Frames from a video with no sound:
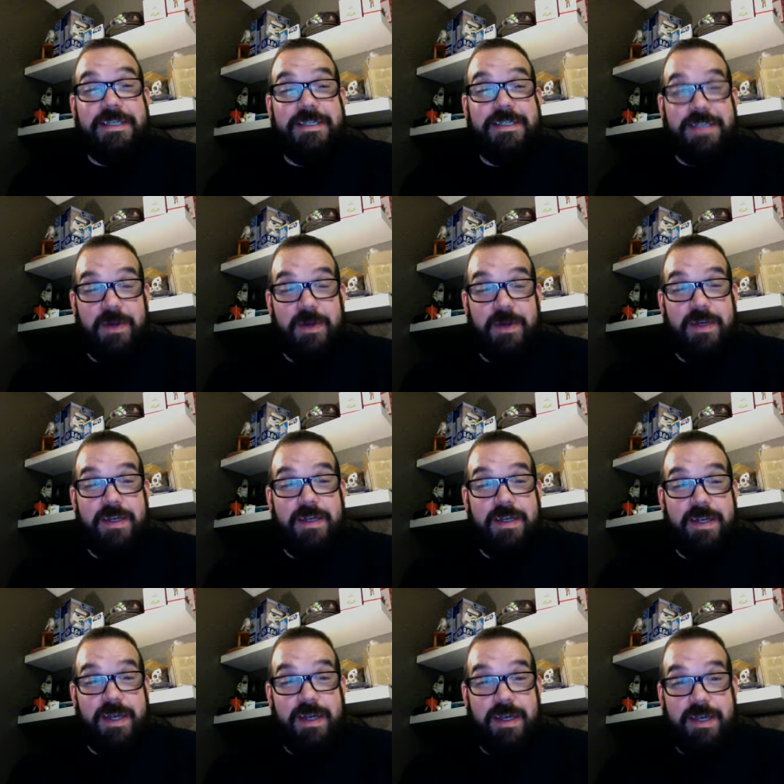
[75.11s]
Sarah.
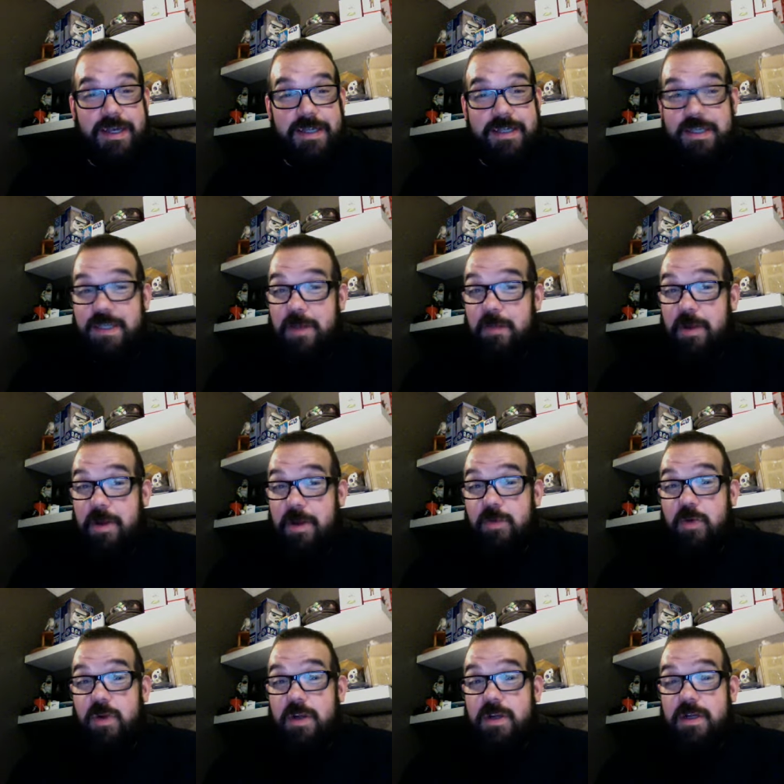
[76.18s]
Uh, Jessica
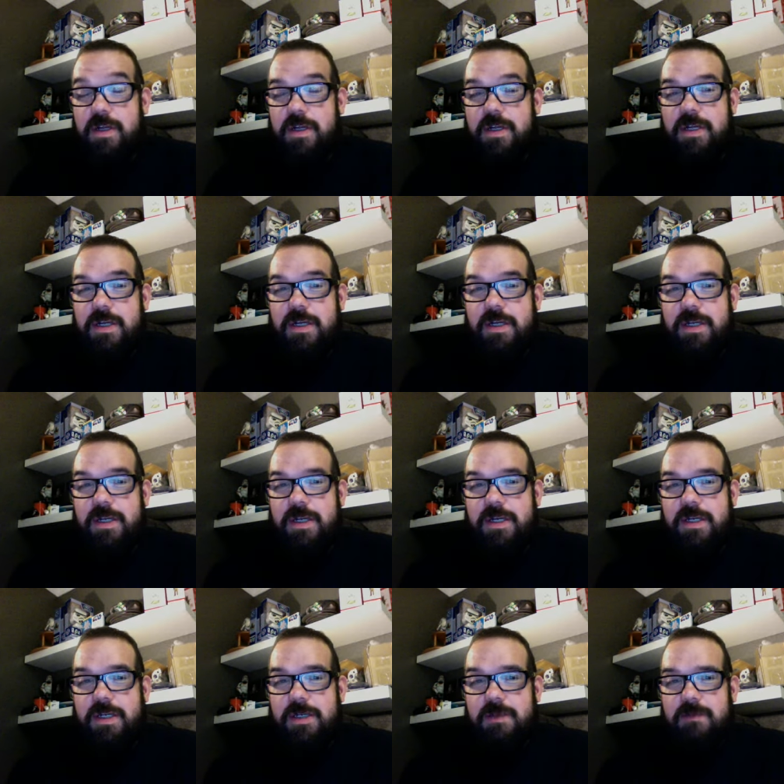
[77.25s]
Paramore.
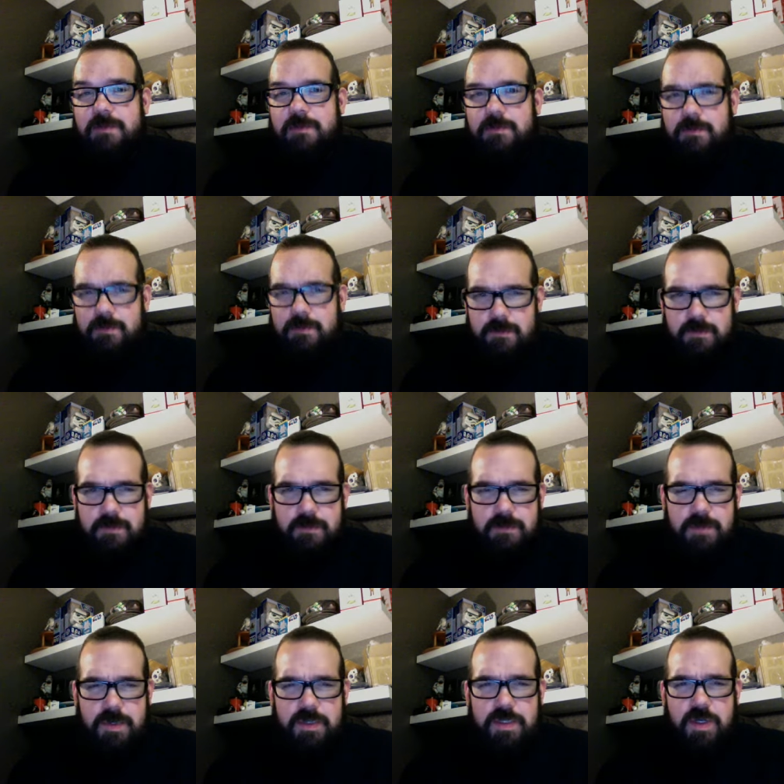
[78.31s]
Um,
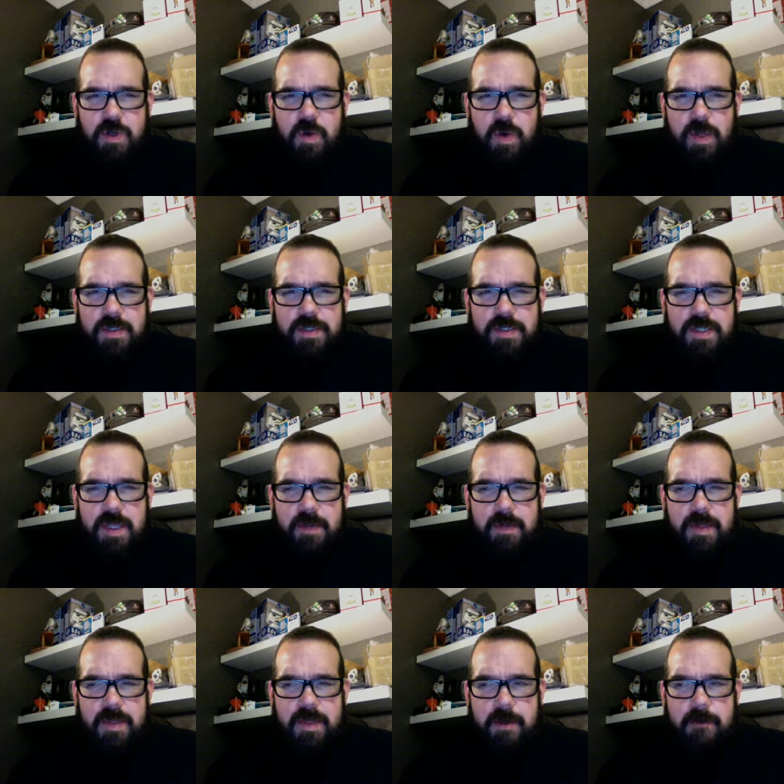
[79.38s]
I'm not sure who else is going to be
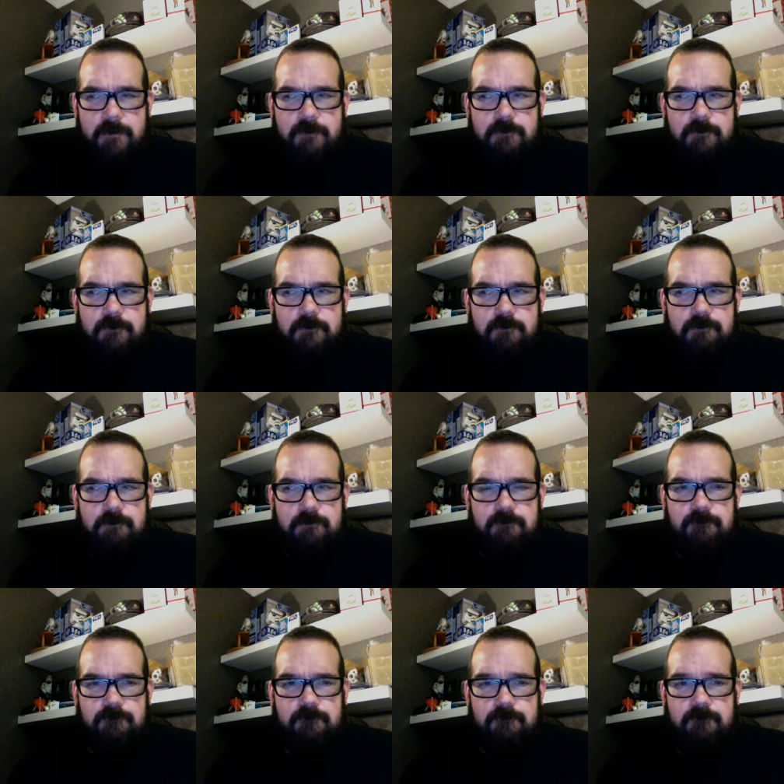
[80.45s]
there. Hmm.